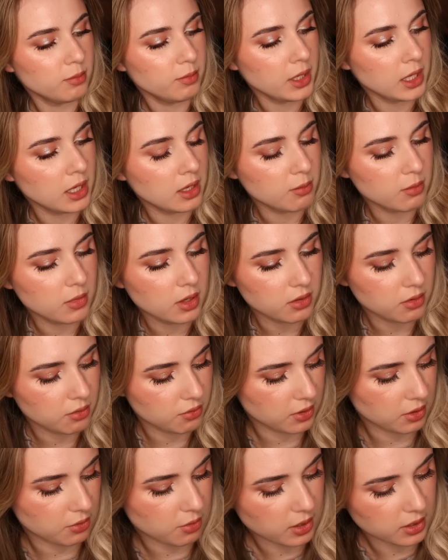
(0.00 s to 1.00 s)
Being a mother
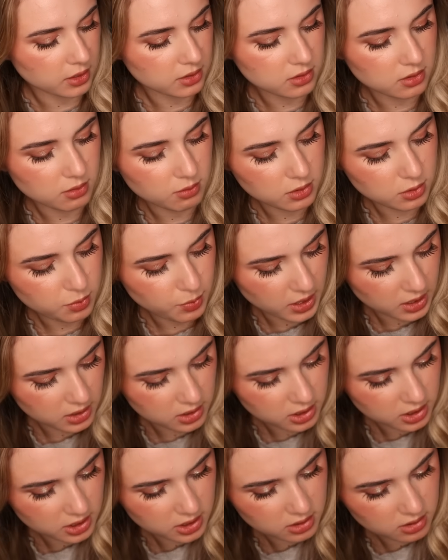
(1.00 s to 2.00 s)
requires so much
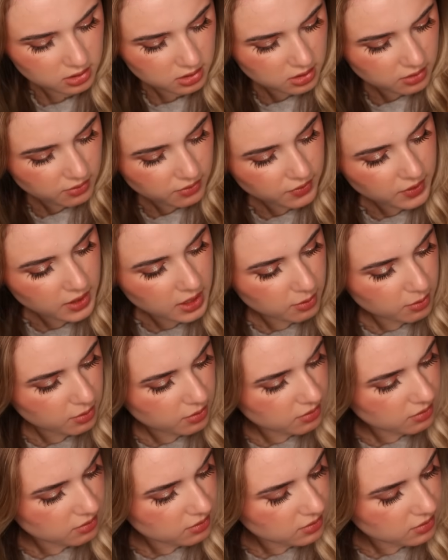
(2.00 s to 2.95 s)
patience. Phoebe.